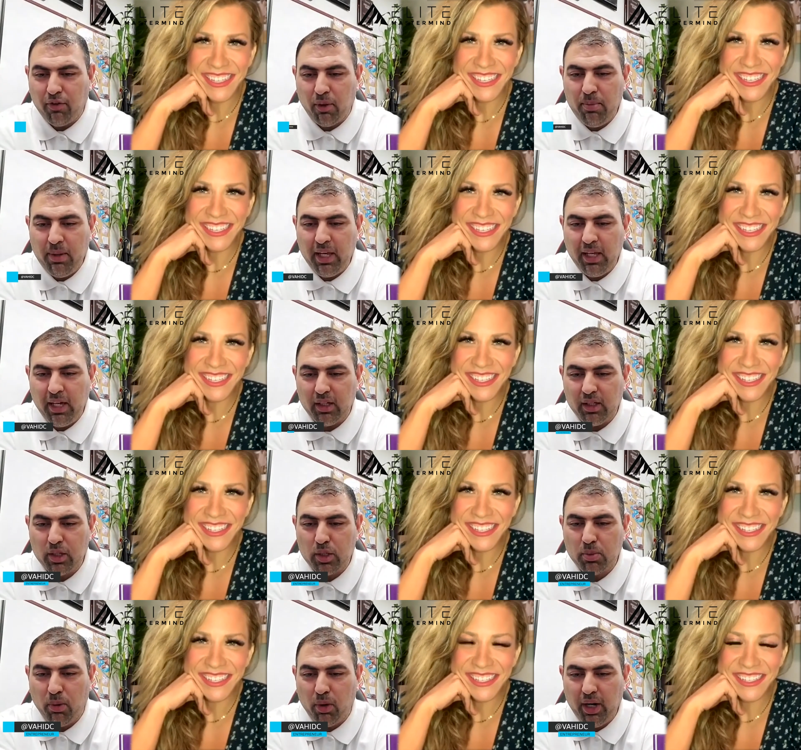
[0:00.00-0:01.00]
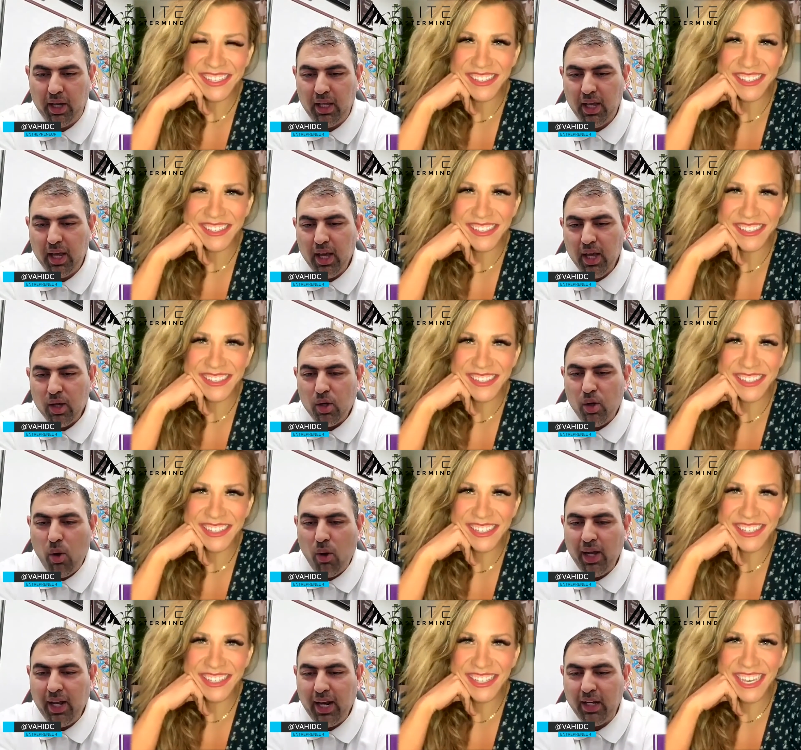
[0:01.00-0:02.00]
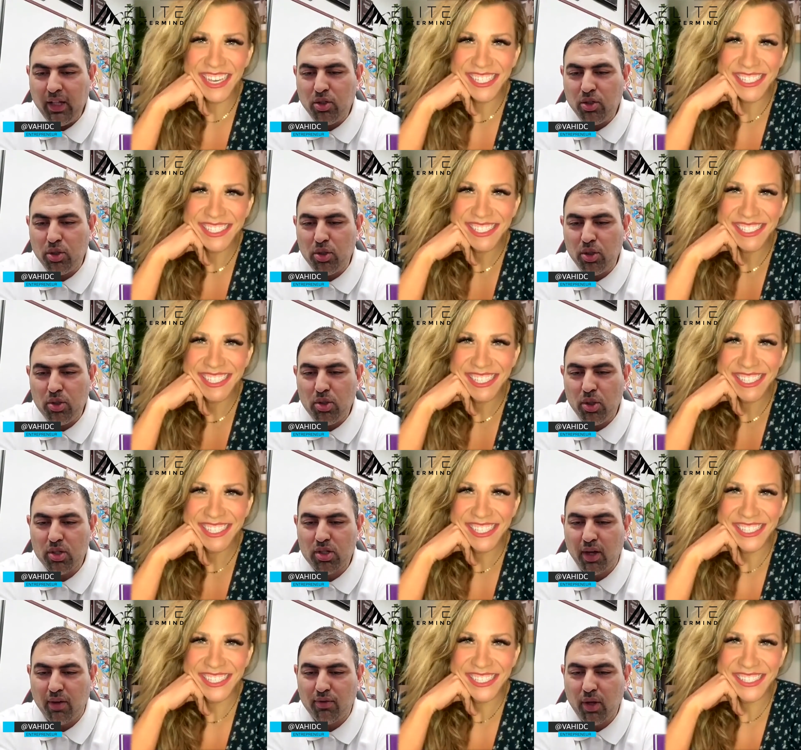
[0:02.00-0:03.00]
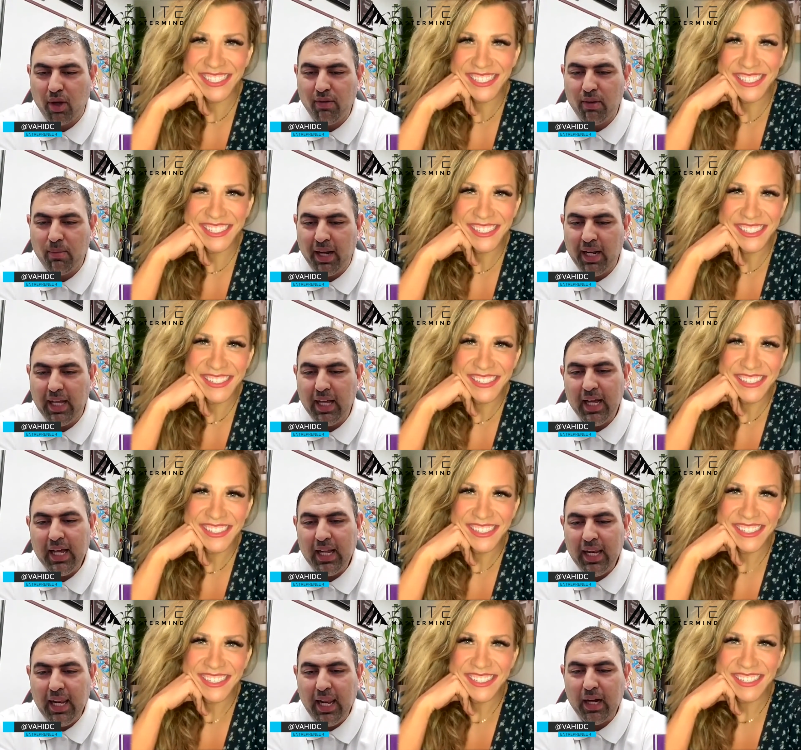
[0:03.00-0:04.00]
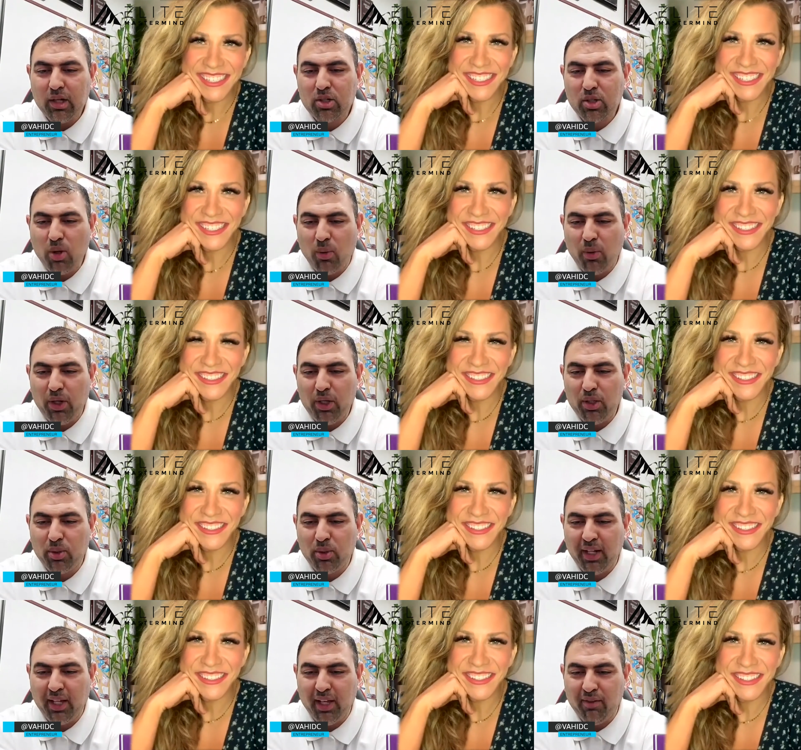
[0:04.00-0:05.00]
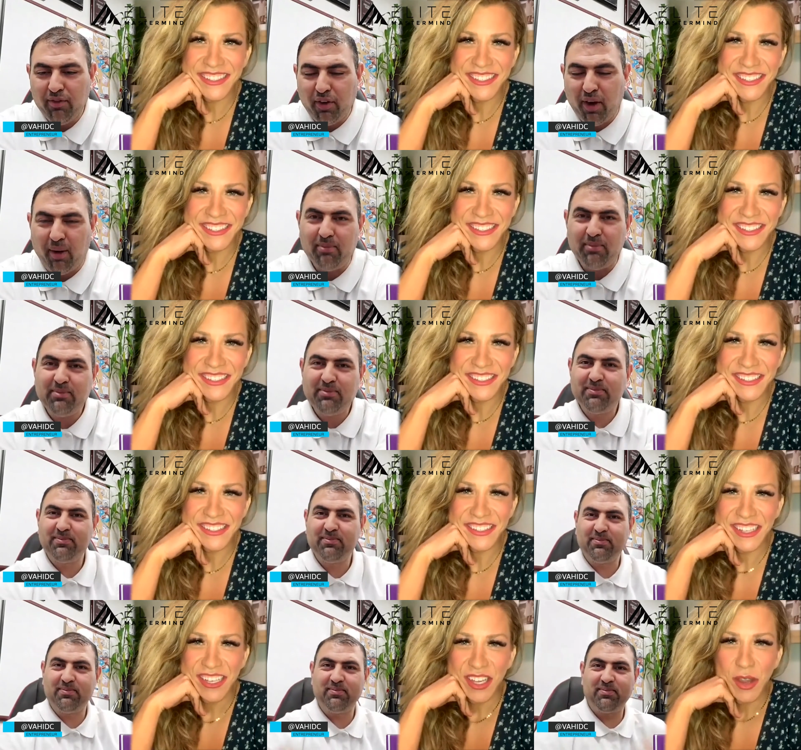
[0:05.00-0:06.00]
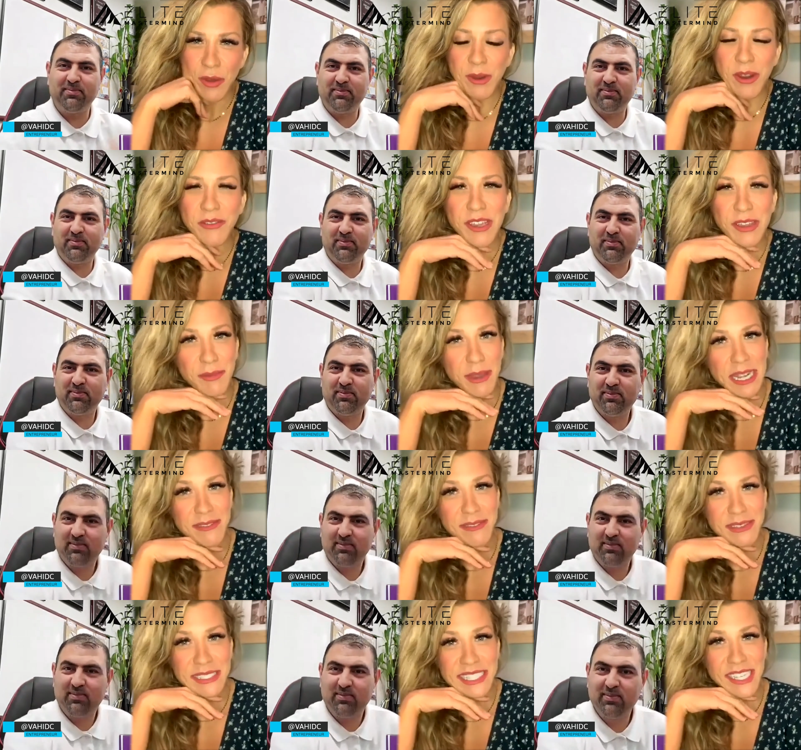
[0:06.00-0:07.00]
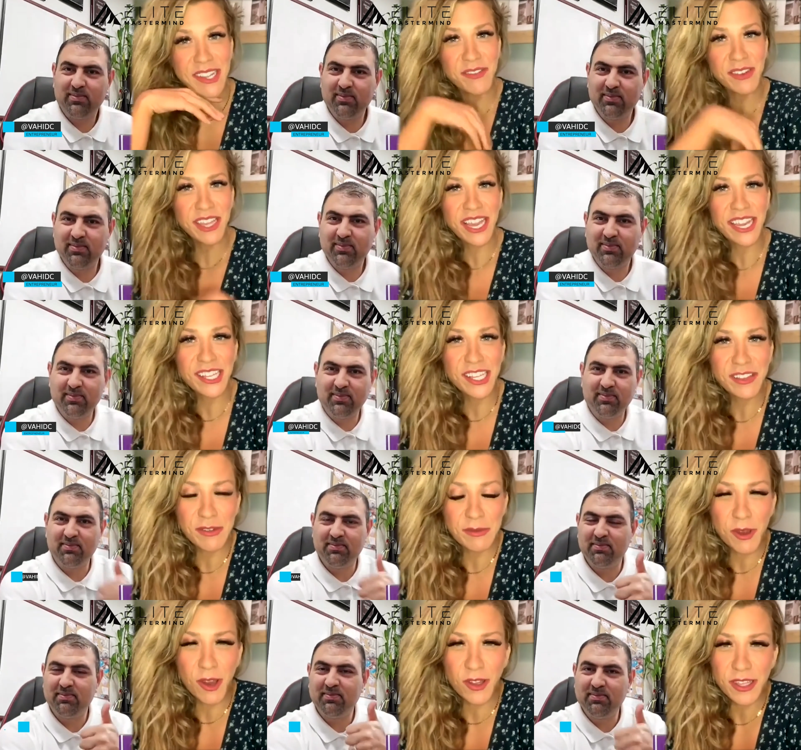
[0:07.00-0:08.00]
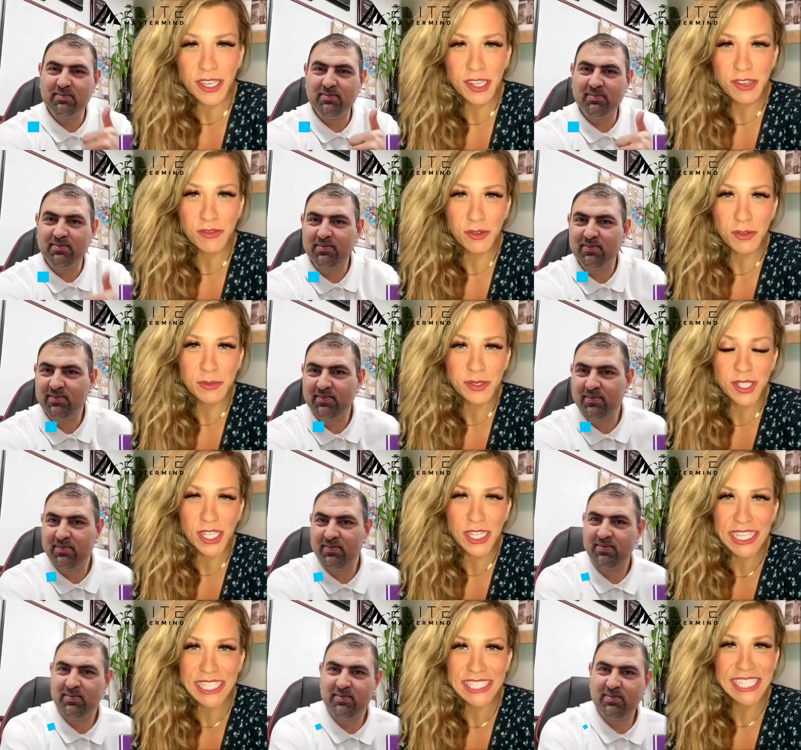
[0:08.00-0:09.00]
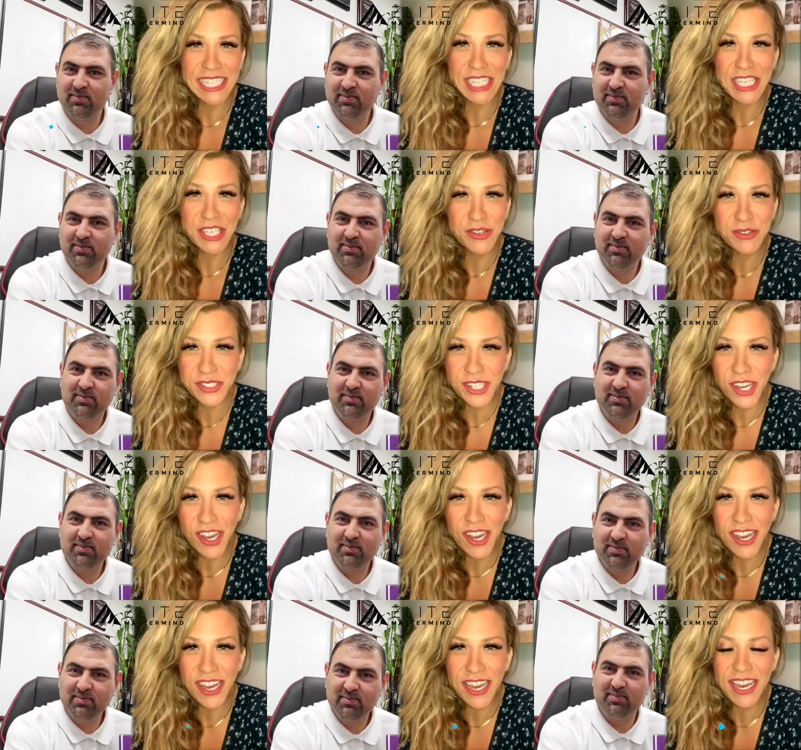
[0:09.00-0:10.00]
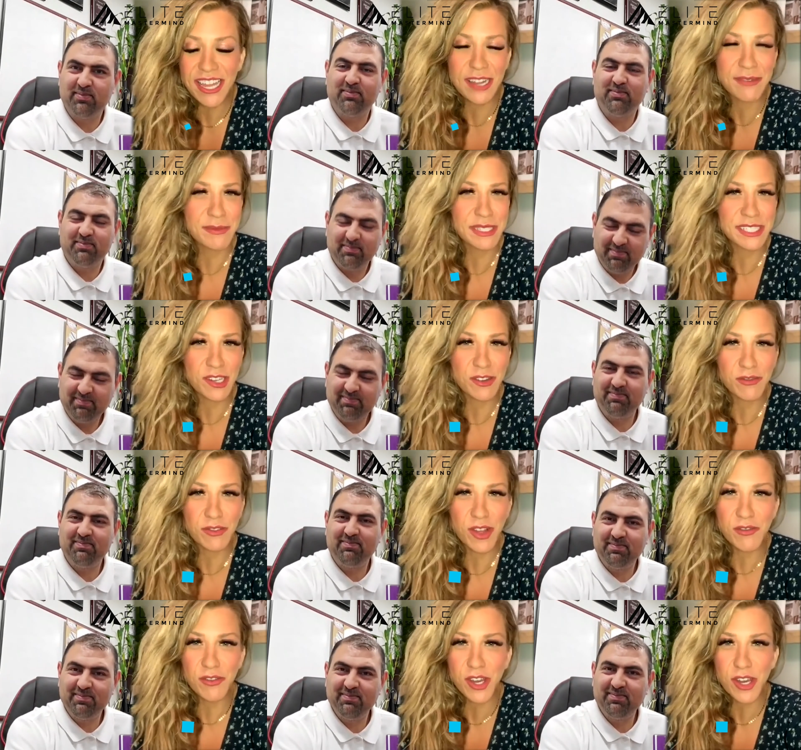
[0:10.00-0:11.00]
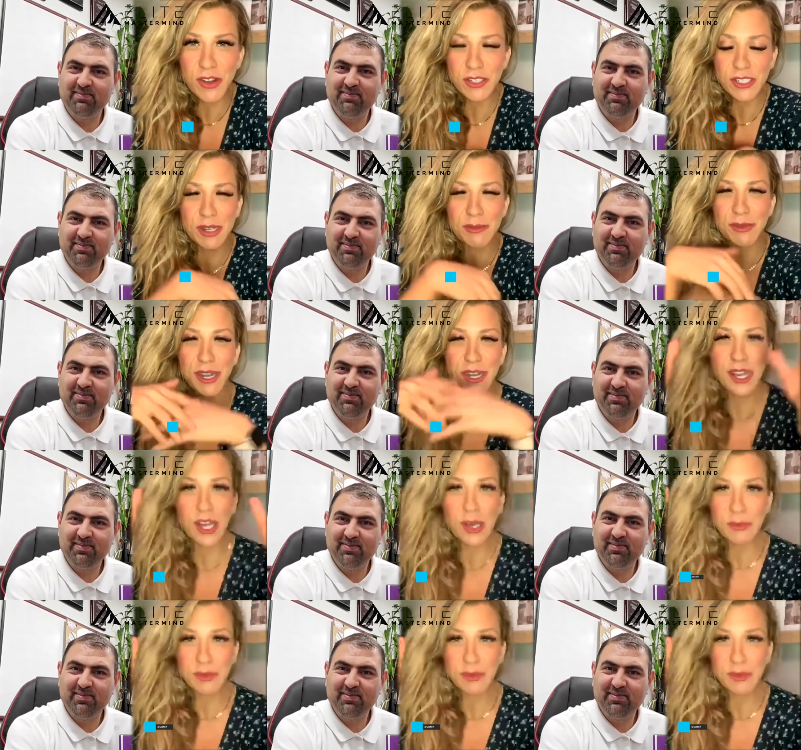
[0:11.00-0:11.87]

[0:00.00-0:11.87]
Speaker 1: being here this morning. Go ahead yeah. and introduce yourself to everybody. Let us know where you're tuning in from.
Speaker 2: Perfect. My name is Stefhanie Iliff. I'm calling in from Salt Lake City, Utah, and I'm a self-love coach, and I'm here to help give